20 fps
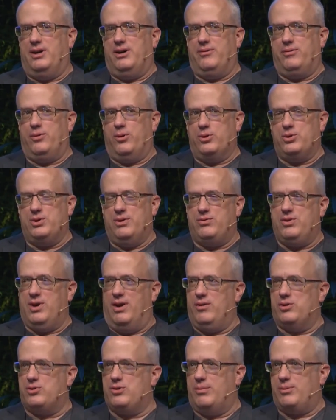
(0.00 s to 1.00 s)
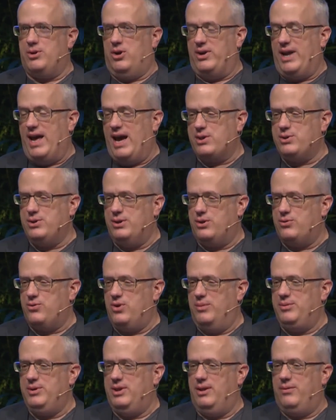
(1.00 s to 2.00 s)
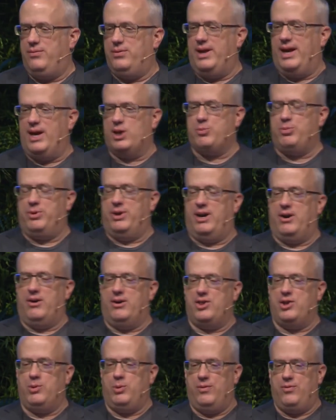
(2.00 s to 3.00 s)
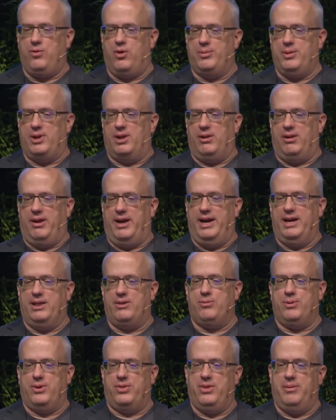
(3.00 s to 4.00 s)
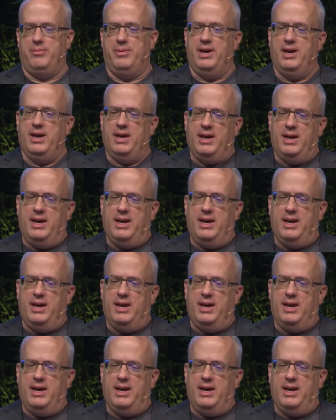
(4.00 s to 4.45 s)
a version of JavaScript called ActionScript in the Flash player, and so we formed an alliance with them.